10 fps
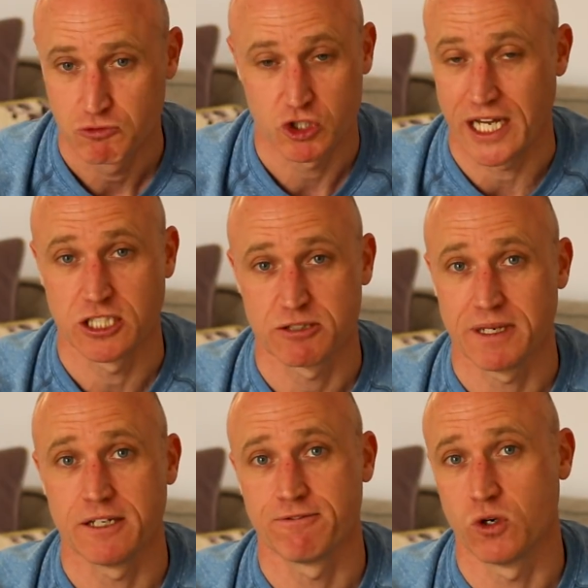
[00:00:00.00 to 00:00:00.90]
change
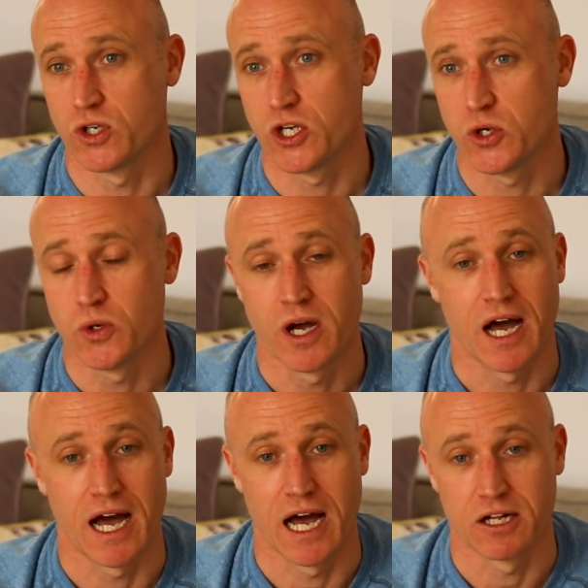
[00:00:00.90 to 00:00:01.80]
speed for you,
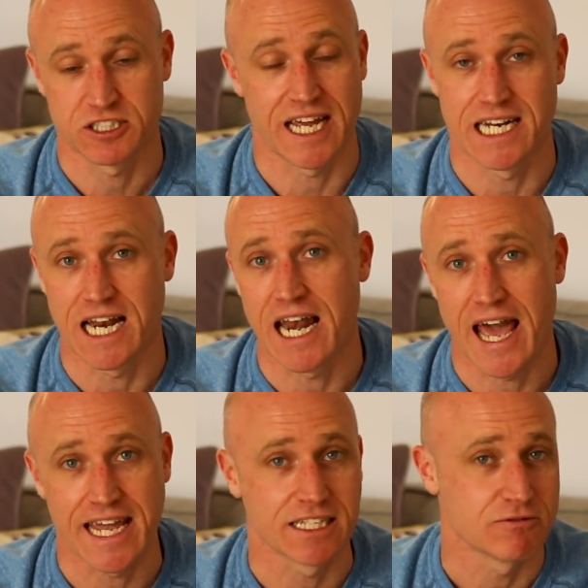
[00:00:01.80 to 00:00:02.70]
stay in a
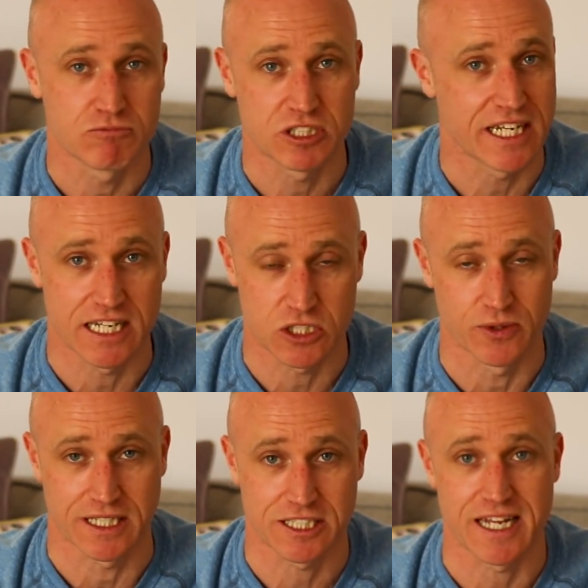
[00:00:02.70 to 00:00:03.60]
lane, steer
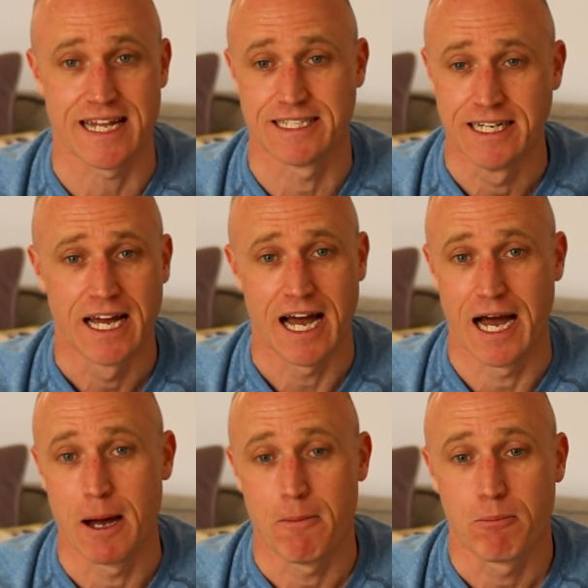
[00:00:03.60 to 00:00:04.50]
to an extent.
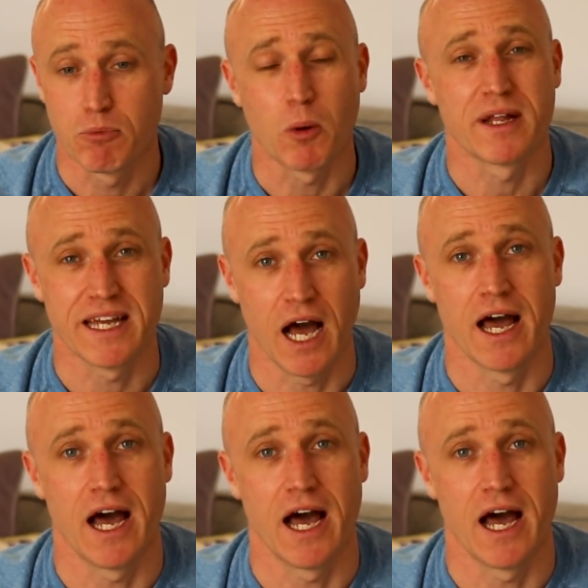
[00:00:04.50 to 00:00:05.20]
Probably